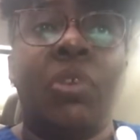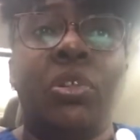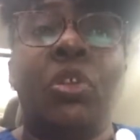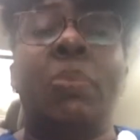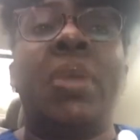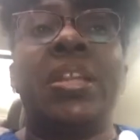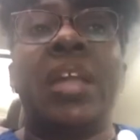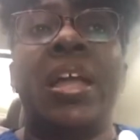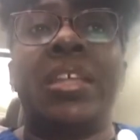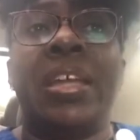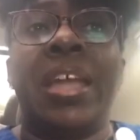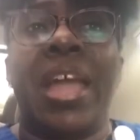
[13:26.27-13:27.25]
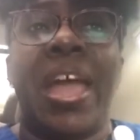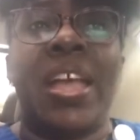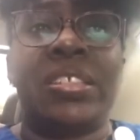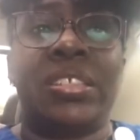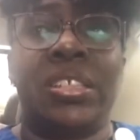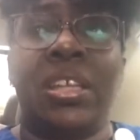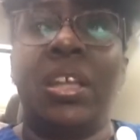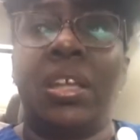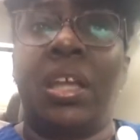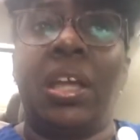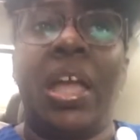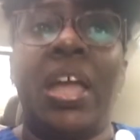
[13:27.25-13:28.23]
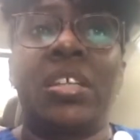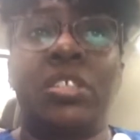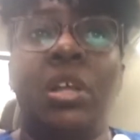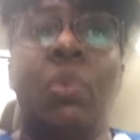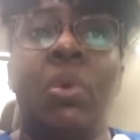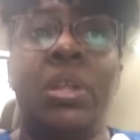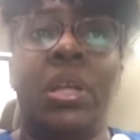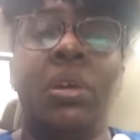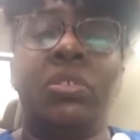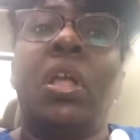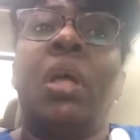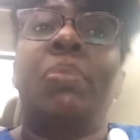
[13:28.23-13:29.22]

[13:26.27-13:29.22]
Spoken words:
you may not get as sick as someone else.